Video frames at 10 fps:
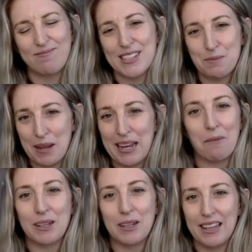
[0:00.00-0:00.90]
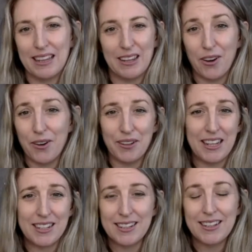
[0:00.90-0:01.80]
just being able to let that go
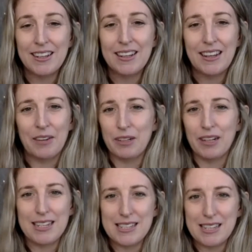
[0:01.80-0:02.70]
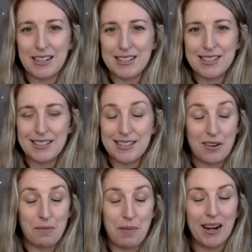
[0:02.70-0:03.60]
and realize that it's
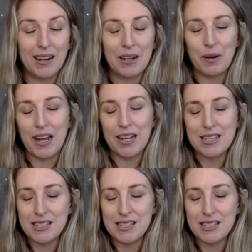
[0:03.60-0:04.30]
not about anyone else.